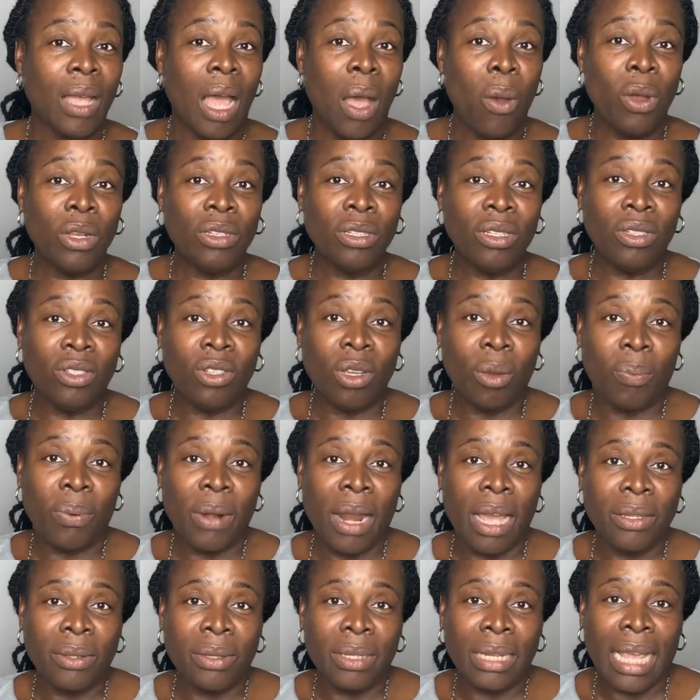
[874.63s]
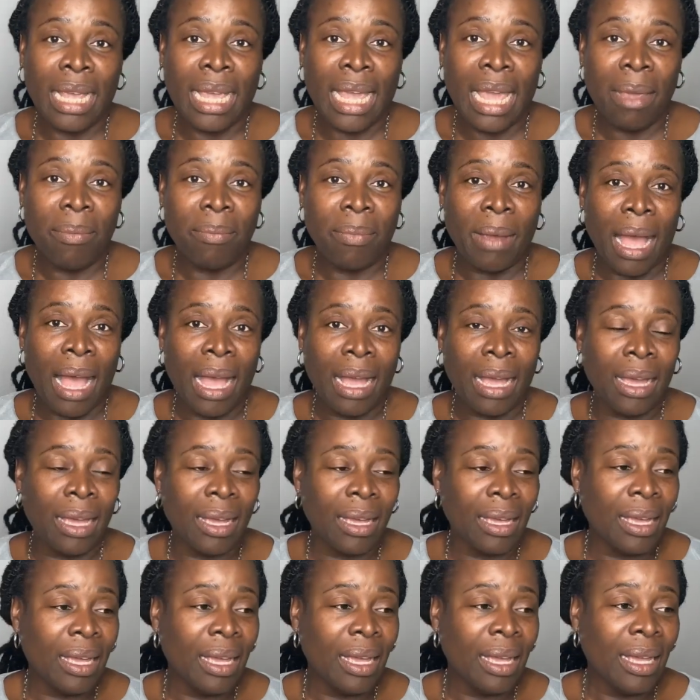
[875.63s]
So I wasn't surprised when I came
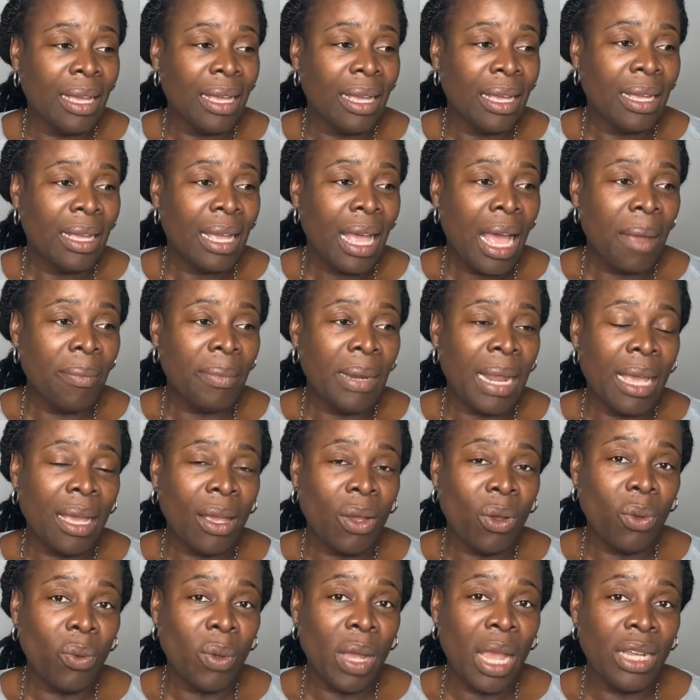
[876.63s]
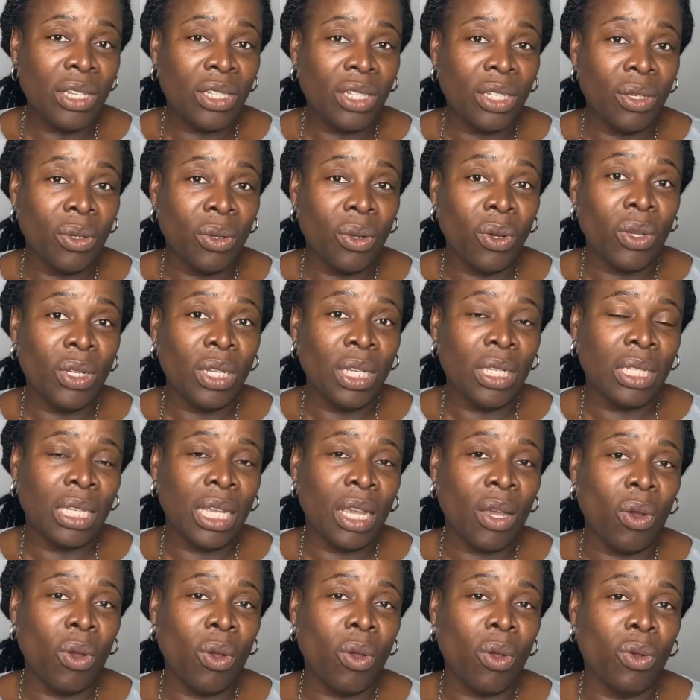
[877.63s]
back. I'm like, oh, where is she? Oh, they
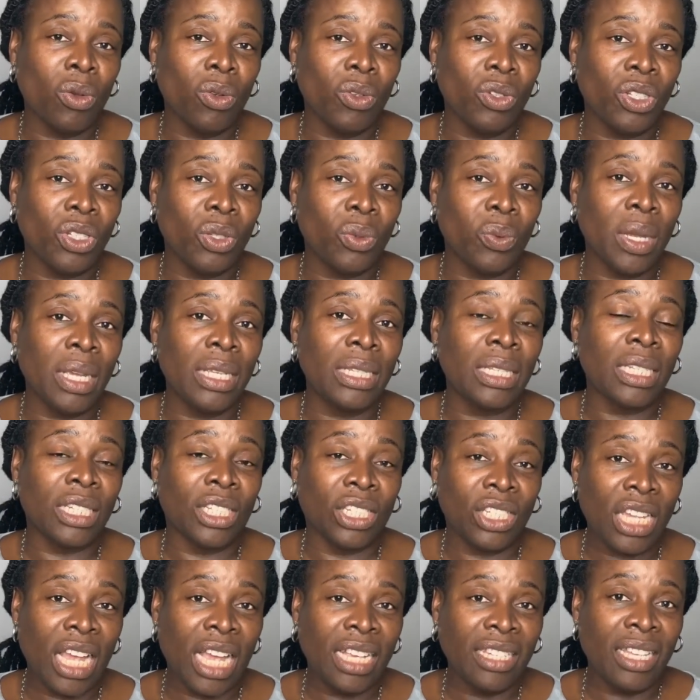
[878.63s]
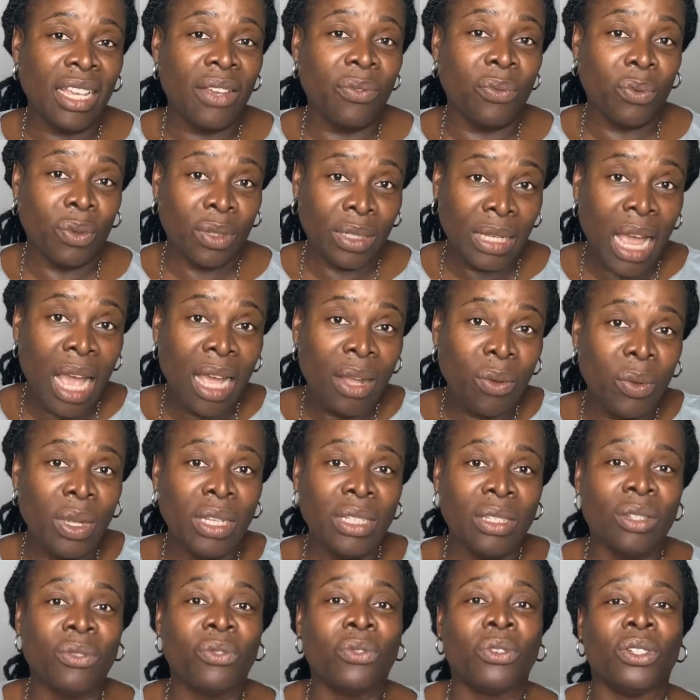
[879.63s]
said, oh, she herself now
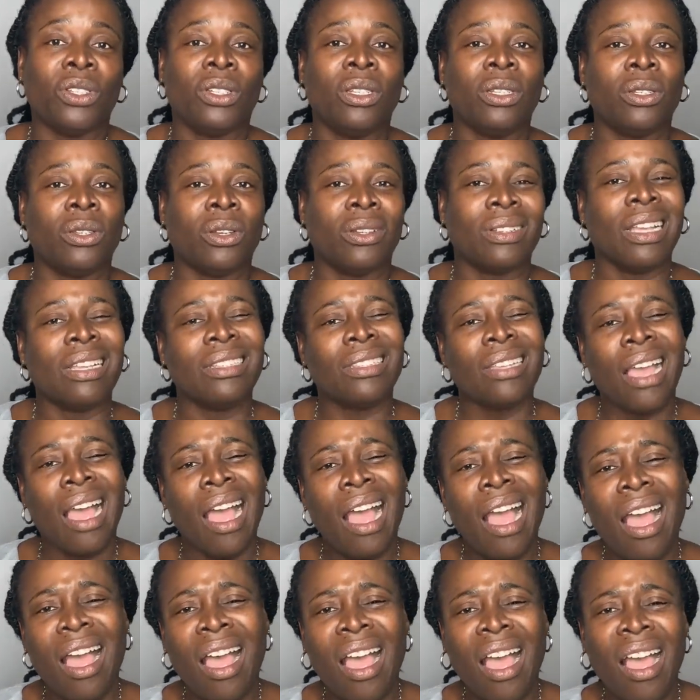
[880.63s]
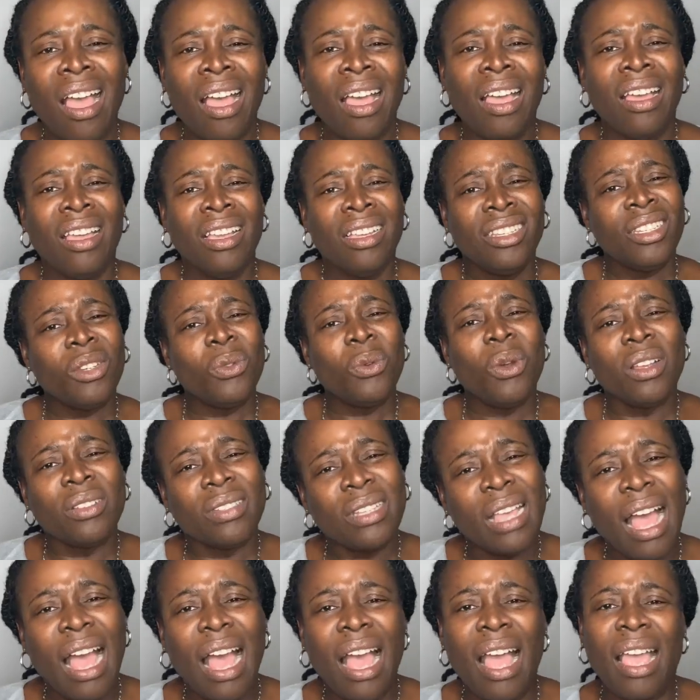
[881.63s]
went for detox. I said, she
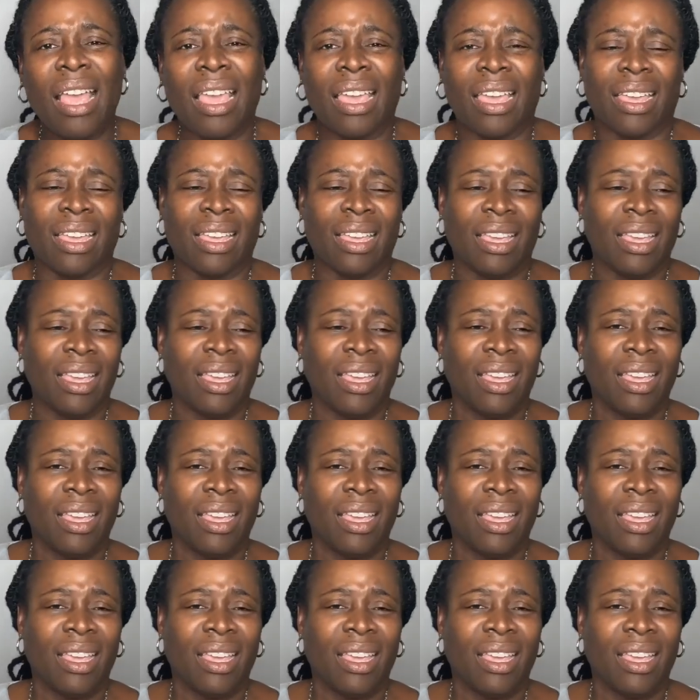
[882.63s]
was high.